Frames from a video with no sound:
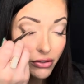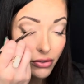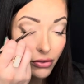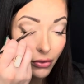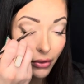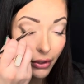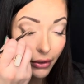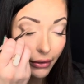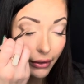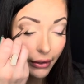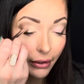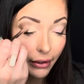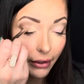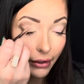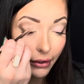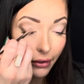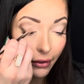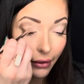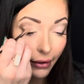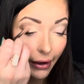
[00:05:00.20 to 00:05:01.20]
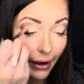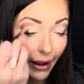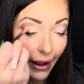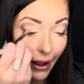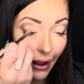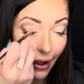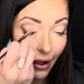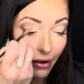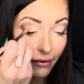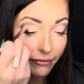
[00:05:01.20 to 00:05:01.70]
doing the inner
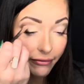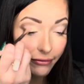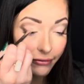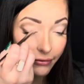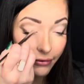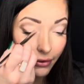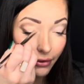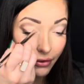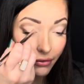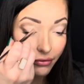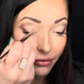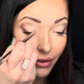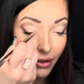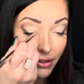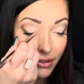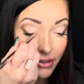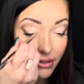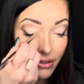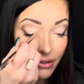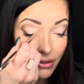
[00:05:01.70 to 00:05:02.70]
half of this